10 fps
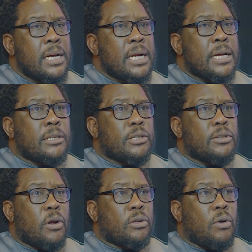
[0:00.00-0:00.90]
it is
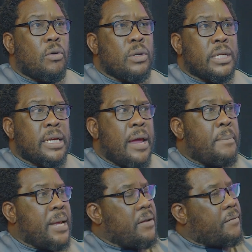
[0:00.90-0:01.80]
not only a
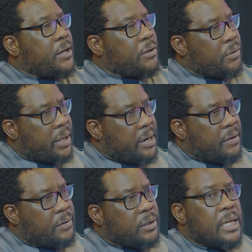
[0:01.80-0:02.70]
benefit you
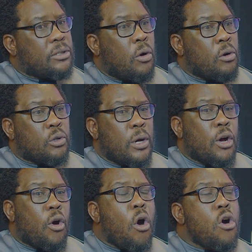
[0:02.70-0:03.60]
have. There's also a
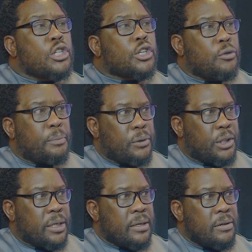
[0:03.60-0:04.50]

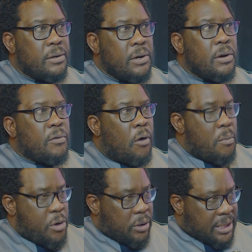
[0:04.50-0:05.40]
contribution
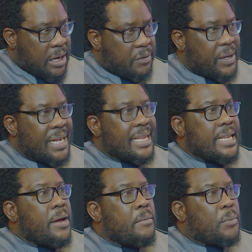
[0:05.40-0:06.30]
from yourself as
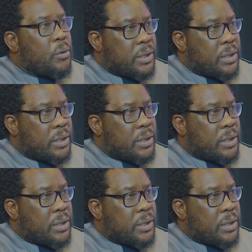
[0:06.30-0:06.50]
an employee.